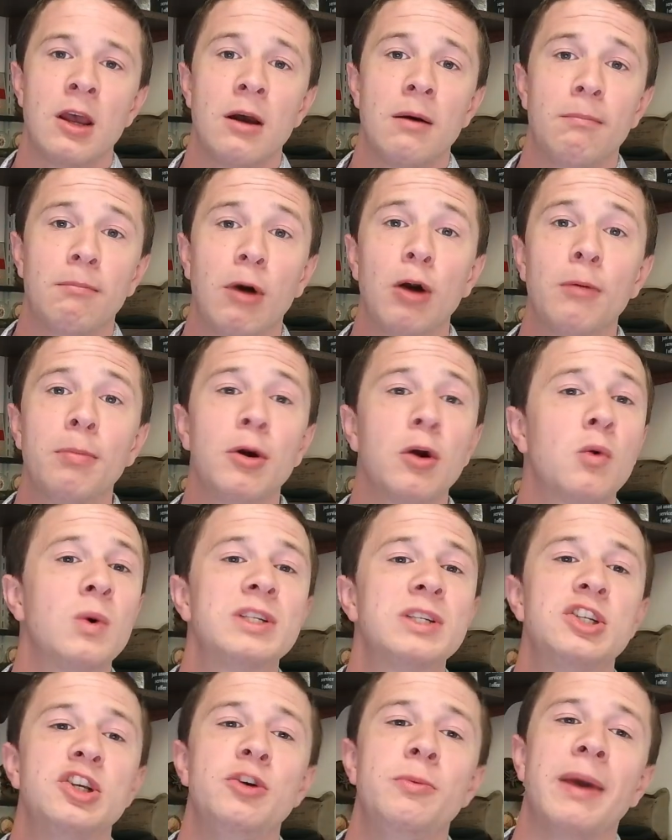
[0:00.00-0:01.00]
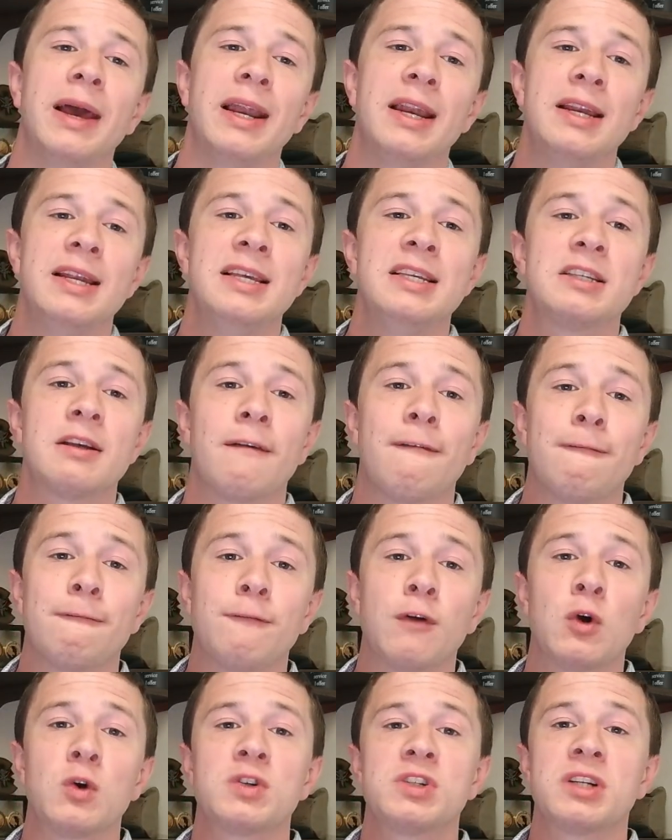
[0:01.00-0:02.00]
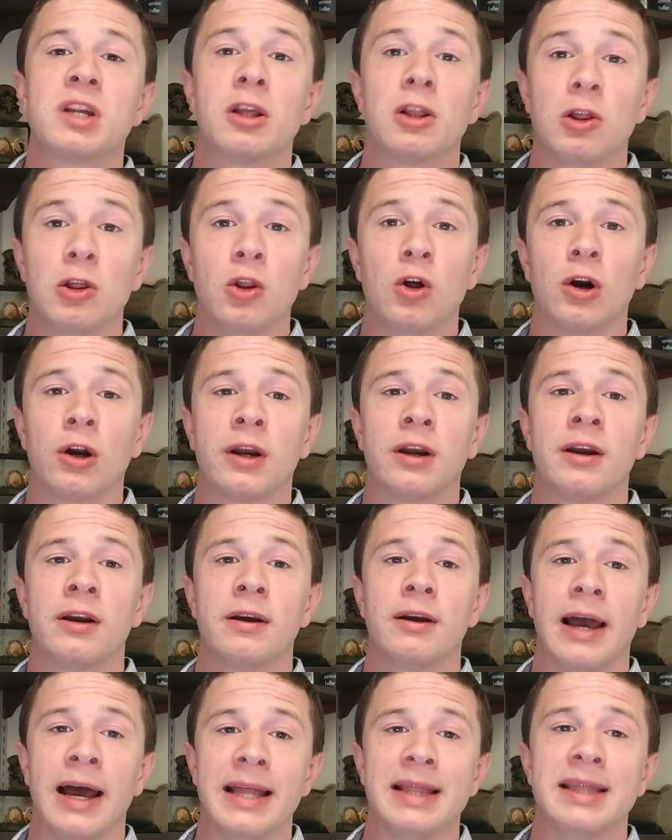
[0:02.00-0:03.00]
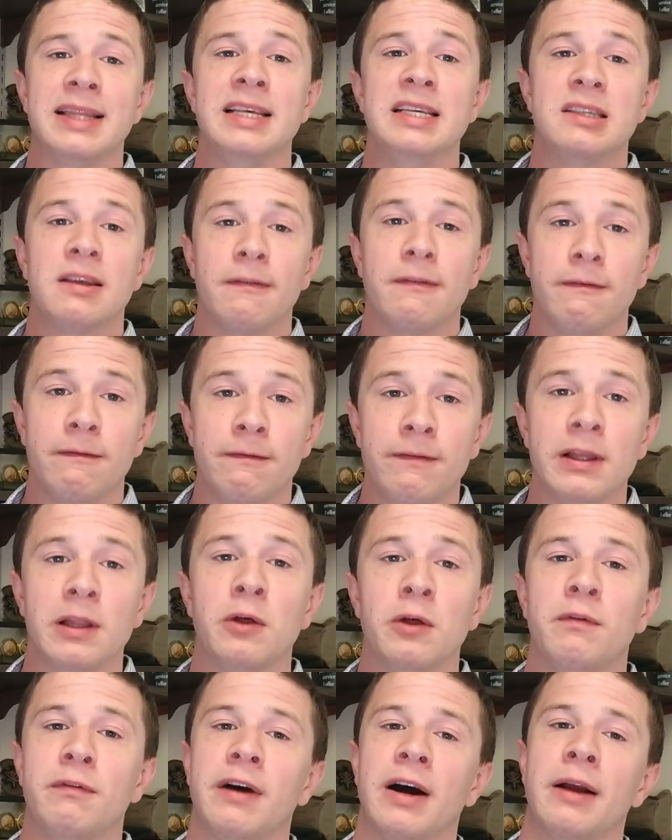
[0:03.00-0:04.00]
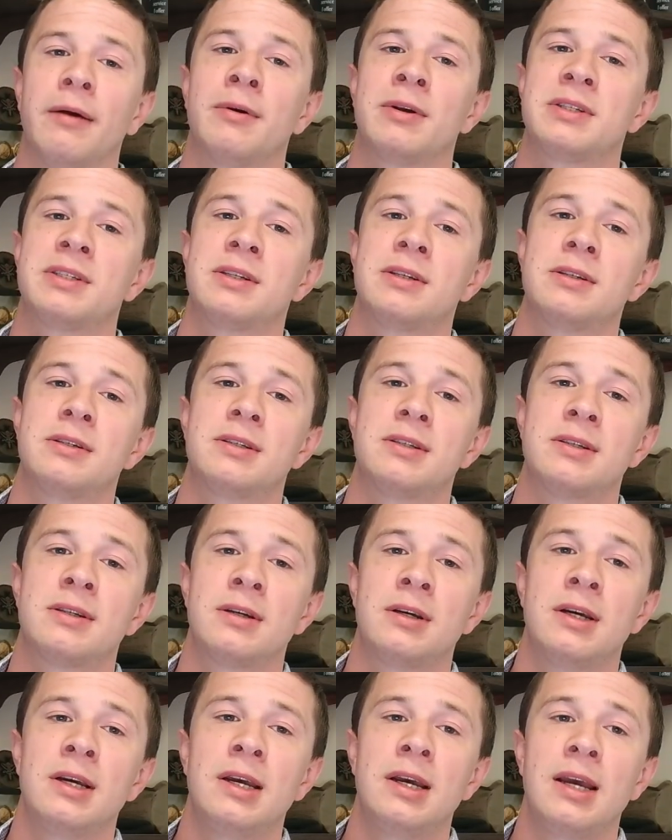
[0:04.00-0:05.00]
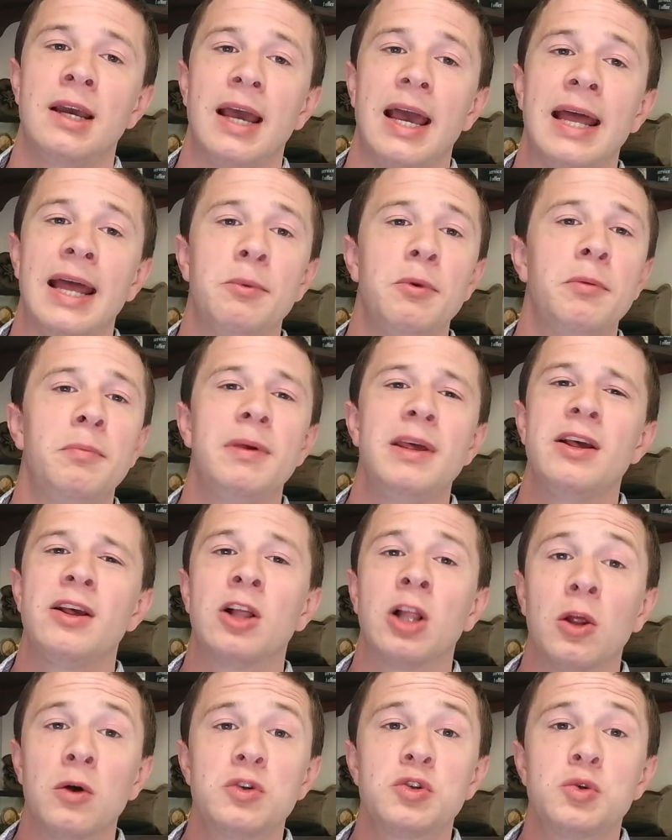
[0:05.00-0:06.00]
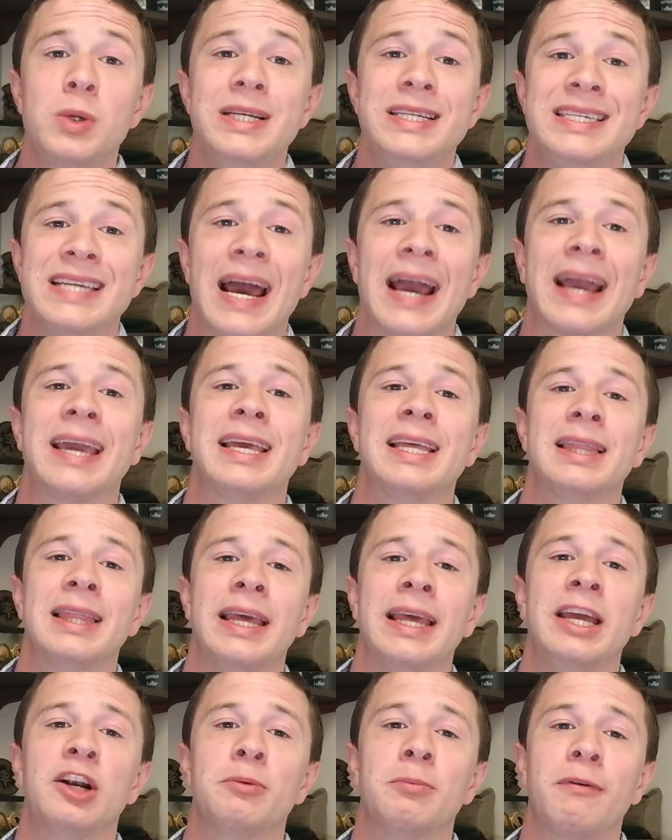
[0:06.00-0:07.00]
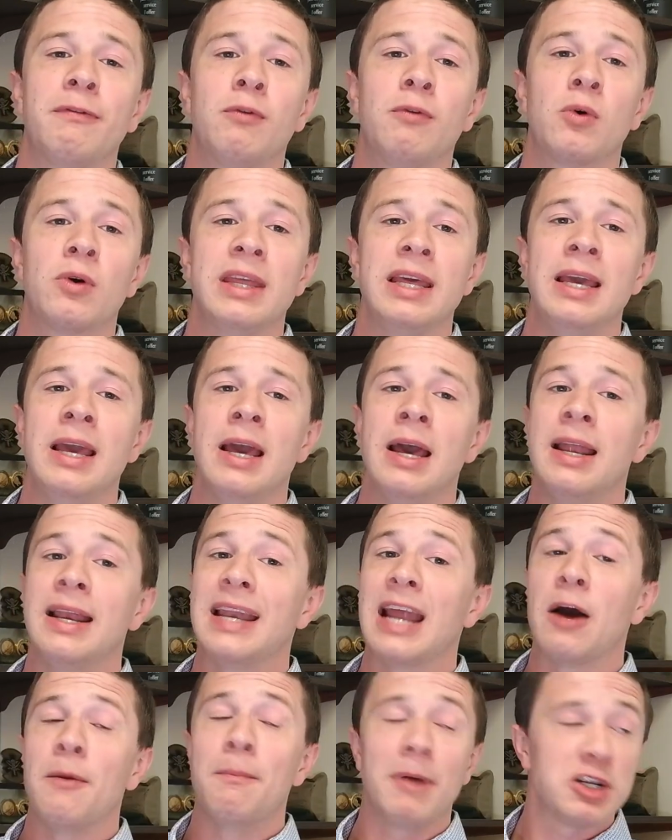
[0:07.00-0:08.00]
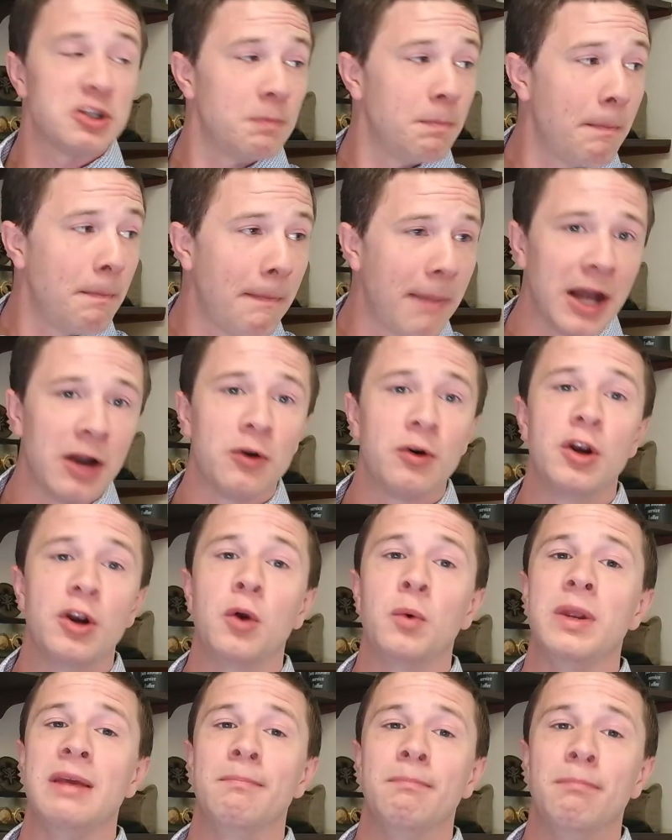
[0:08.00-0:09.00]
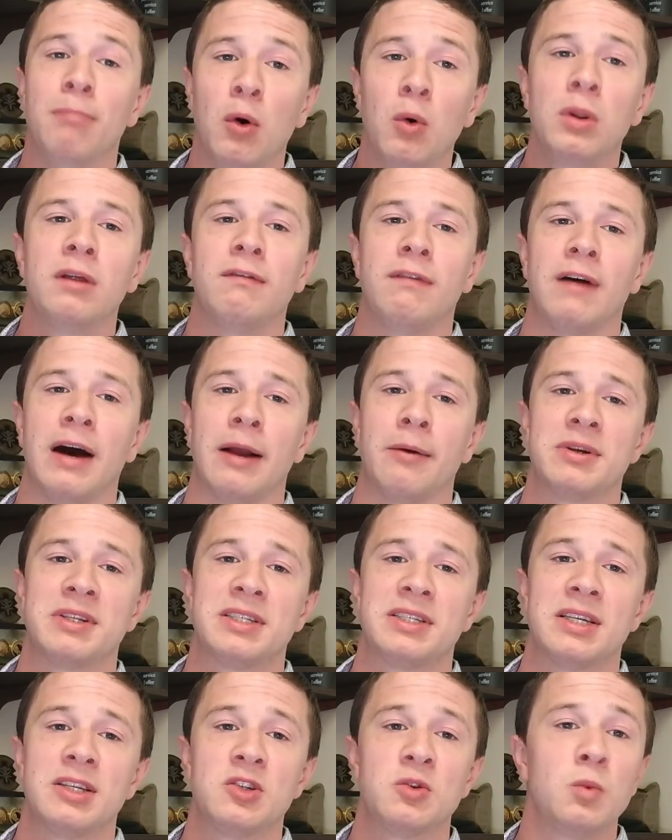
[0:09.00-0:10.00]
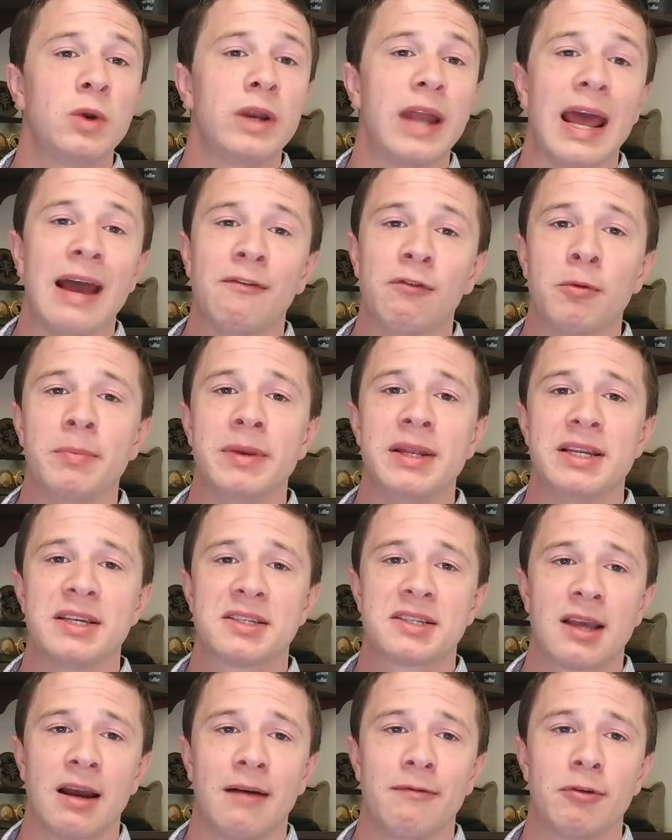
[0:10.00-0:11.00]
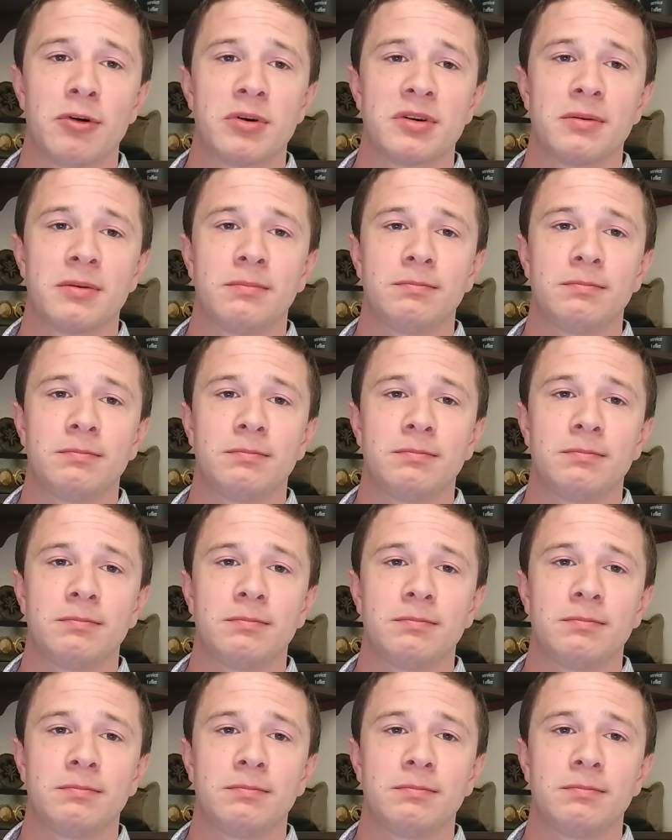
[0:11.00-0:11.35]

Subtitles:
Marburg was humanity's first look at these filoviruses, and it would be close to a decade later before the now much better known Ebola viruses would ever be discovered.